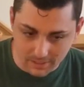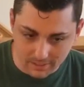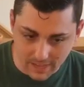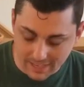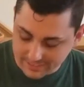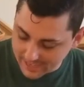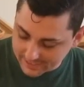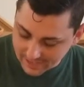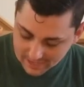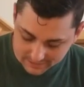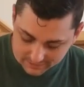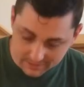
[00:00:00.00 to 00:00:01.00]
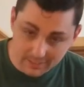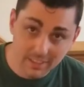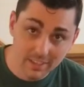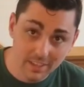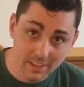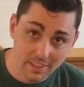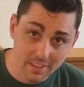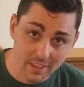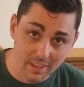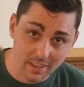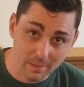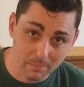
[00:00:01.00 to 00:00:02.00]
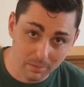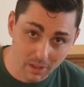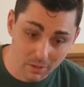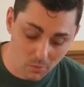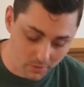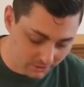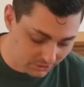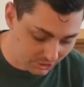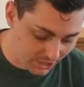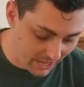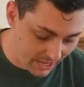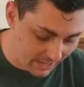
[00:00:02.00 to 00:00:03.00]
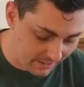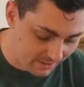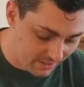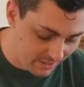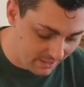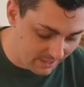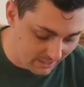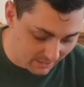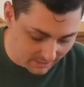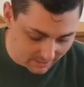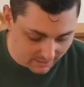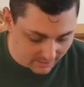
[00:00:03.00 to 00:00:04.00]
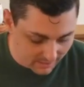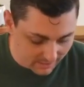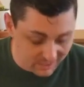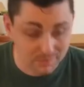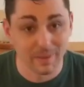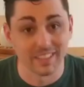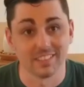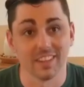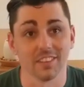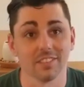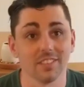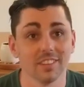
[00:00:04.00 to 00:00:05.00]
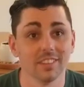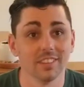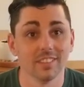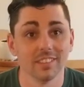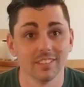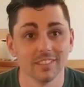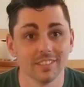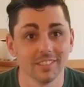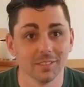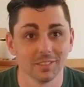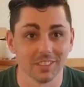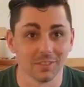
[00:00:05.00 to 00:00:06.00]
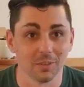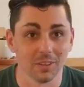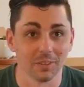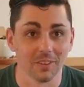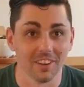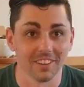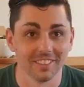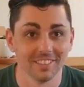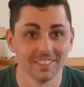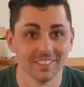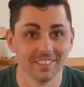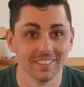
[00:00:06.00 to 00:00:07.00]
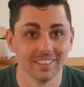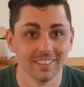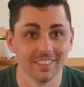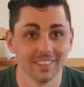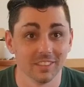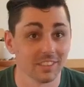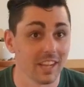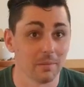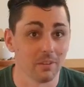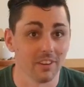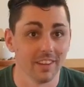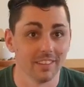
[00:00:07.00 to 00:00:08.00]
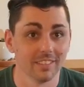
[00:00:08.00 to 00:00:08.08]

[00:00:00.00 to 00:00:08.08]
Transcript: Contact Haze, the Blood Orange, and the Space Dust. Was I totally wrong? We got them all right?